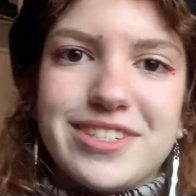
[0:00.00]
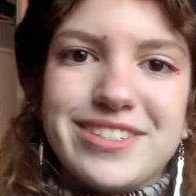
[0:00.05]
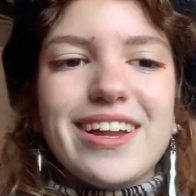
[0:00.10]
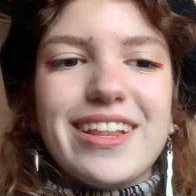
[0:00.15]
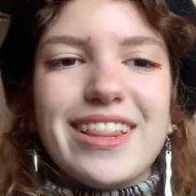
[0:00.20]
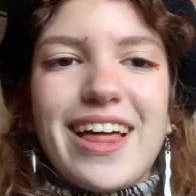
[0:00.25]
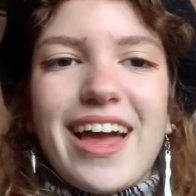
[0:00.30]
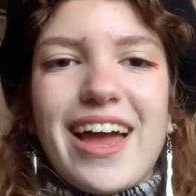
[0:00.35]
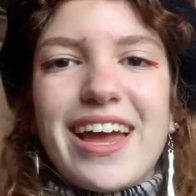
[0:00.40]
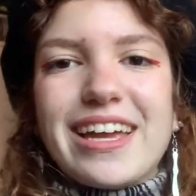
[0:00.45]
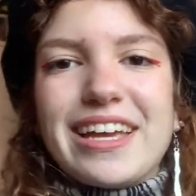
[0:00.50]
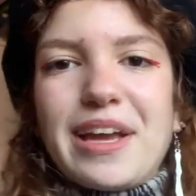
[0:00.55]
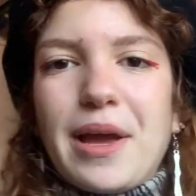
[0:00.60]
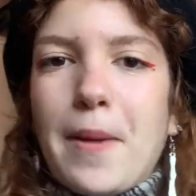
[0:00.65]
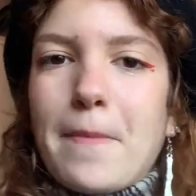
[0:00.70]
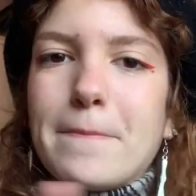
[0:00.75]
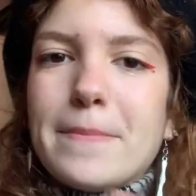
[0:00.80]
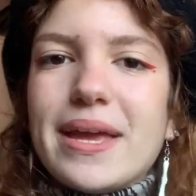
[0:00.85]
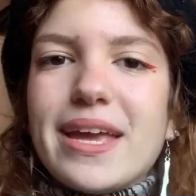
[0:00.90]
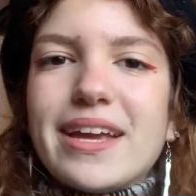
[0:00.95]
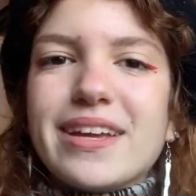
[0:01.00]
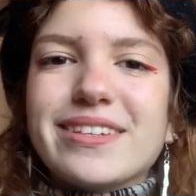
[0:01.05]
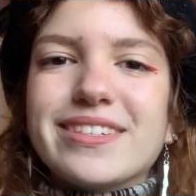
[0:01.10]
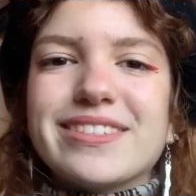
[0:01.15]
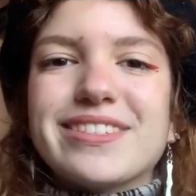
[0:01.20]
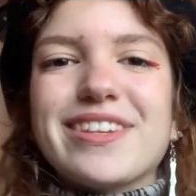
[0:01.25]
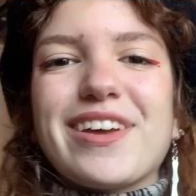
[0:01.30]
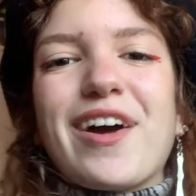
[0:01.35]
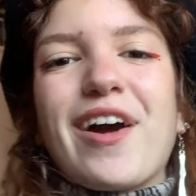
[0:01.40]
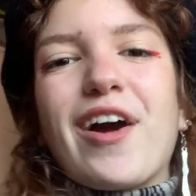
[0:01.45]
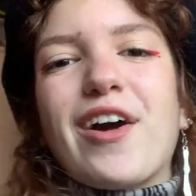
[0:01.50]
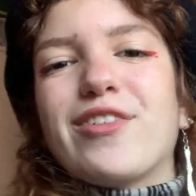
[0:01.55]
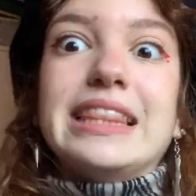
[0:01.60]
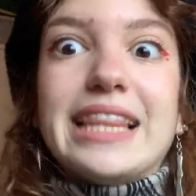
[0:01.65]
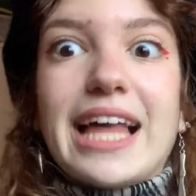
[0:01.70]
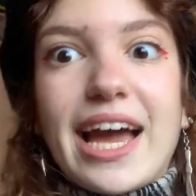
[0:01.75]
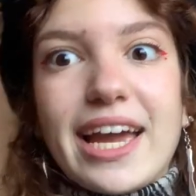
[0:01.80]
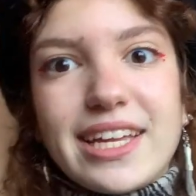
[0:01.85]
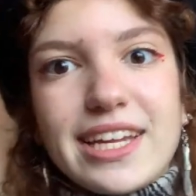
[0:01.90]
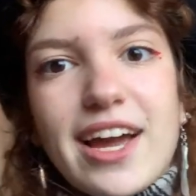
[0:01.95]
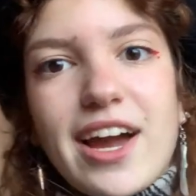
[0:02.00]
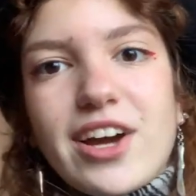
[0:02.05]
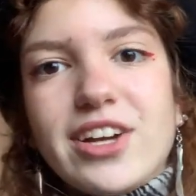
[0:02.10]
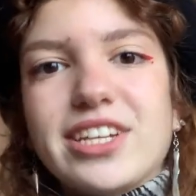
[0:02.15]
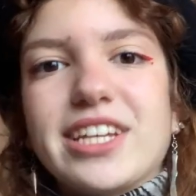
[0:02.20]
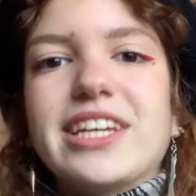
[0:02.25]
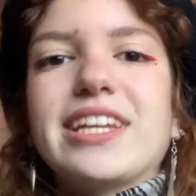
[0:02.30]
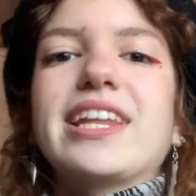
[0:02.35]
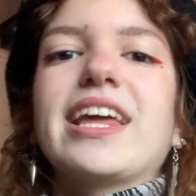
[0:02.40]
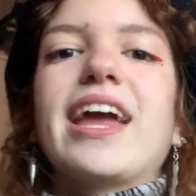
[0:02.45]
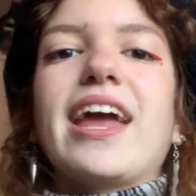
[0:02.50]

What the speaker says: Like a mix of lighthearted